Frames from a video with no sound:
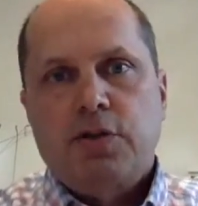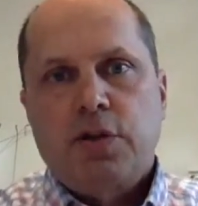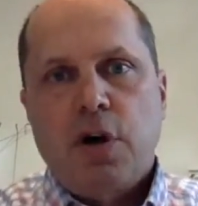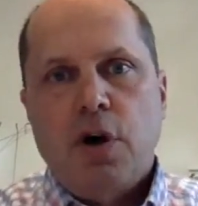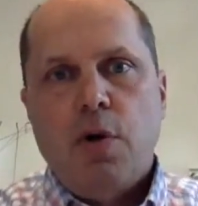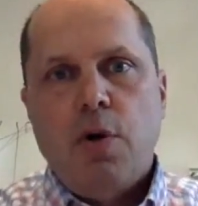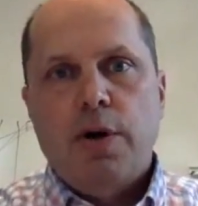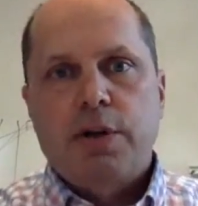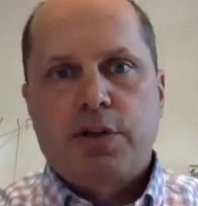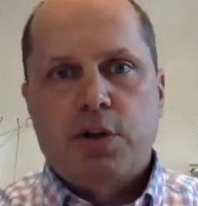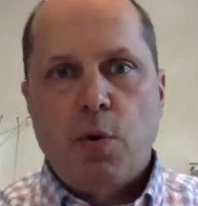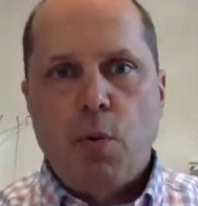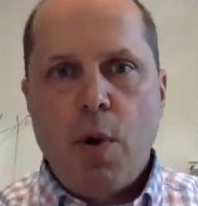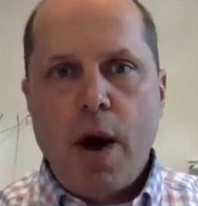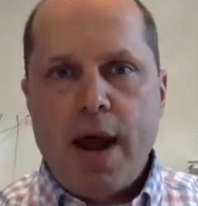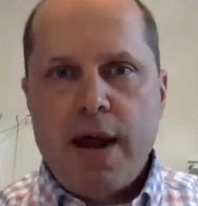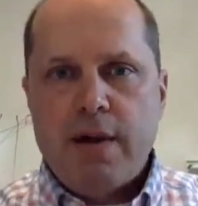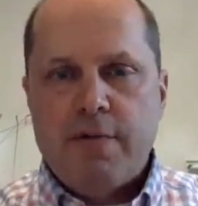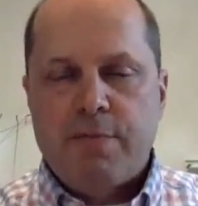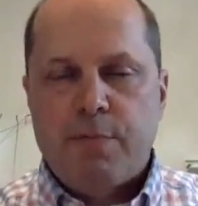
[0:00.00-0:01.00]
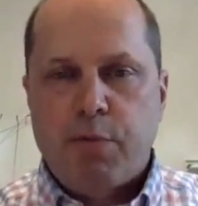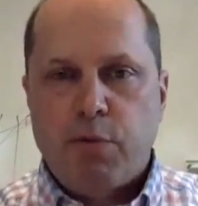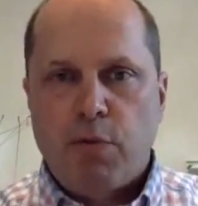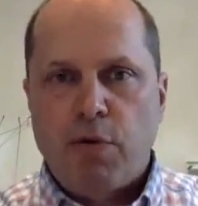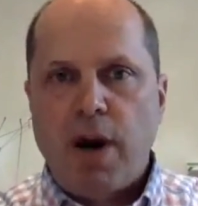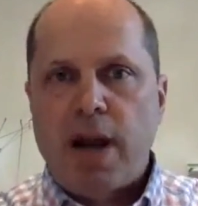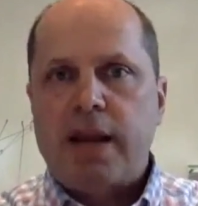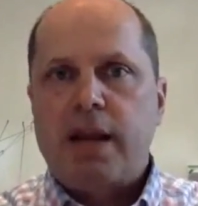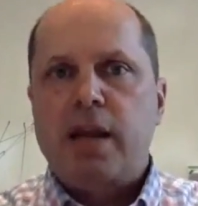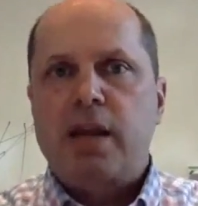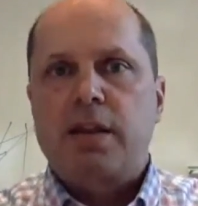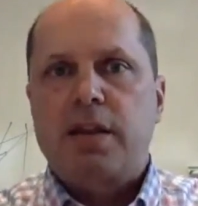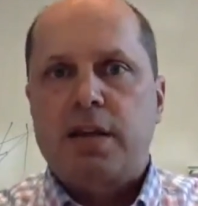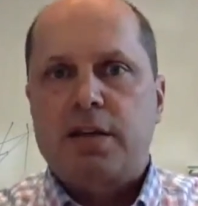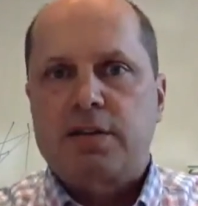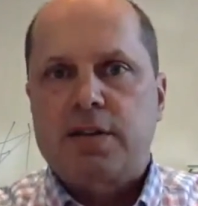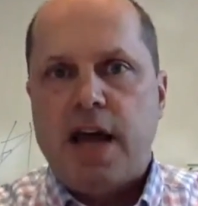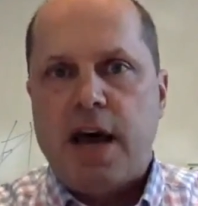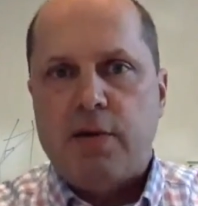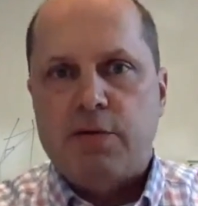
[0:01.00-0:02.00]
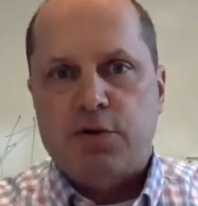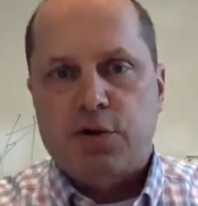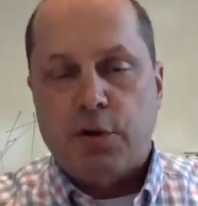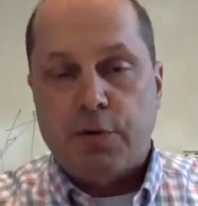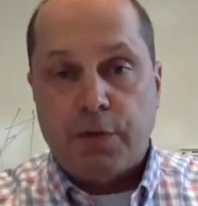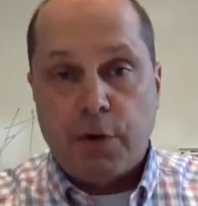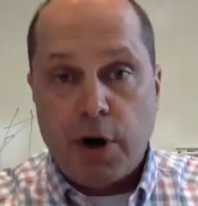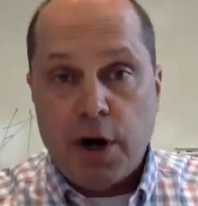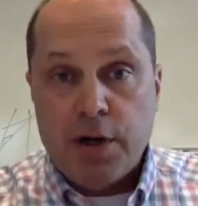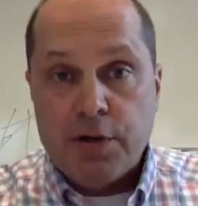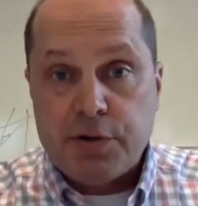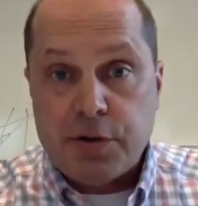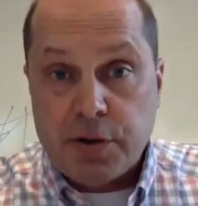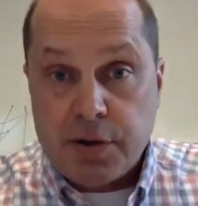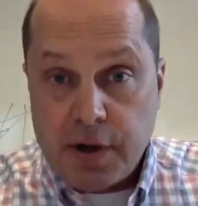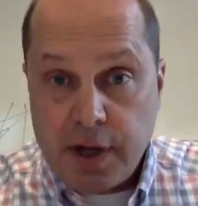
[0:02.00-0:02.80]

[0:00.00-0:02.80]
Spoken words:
And so it's a way of breaking things down. So if you're